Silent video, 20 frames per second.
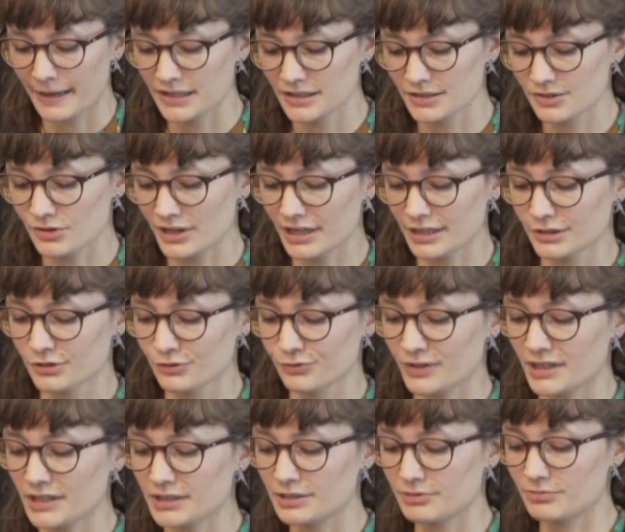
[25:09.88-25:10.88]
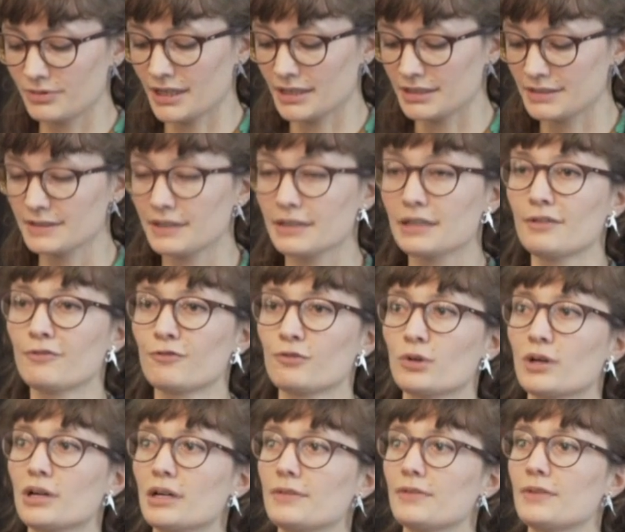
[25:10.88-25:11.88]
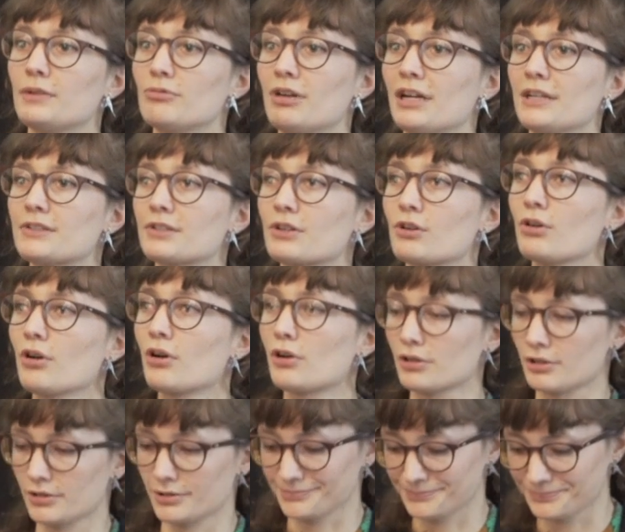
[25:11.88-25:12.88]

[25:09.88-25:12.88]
in trying to find the right dial for the right clock.